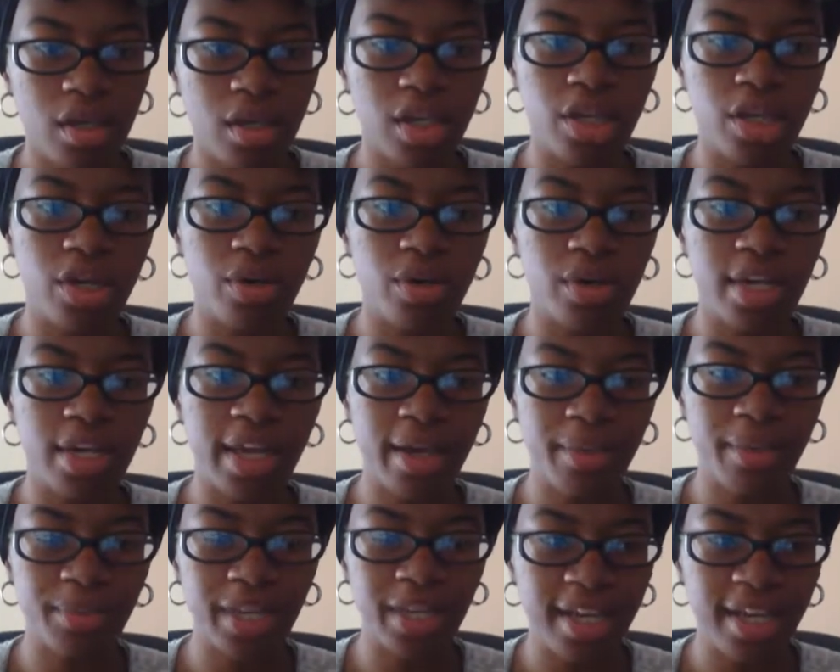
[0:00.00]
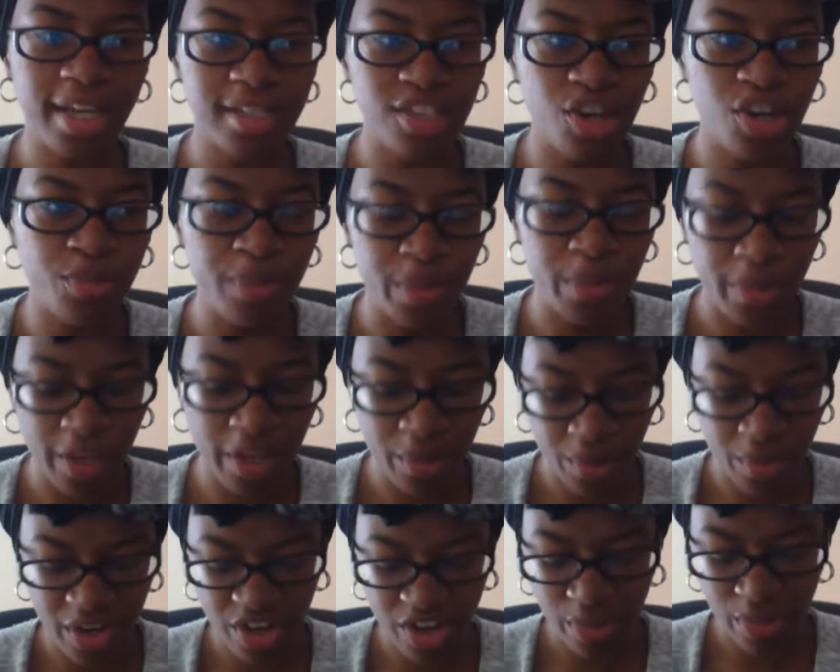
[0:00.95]
you know and i like i tell people
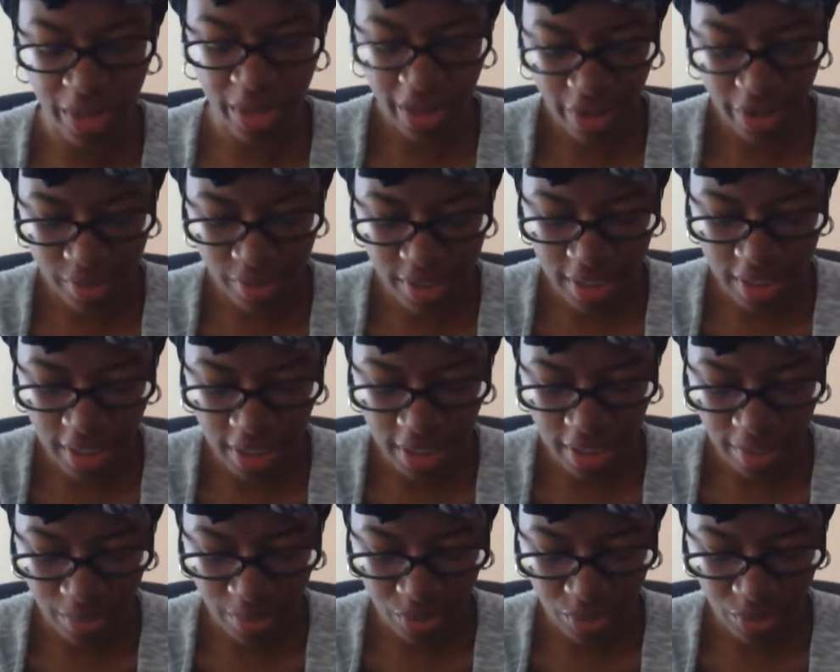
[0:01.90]
i'm working on my cursing and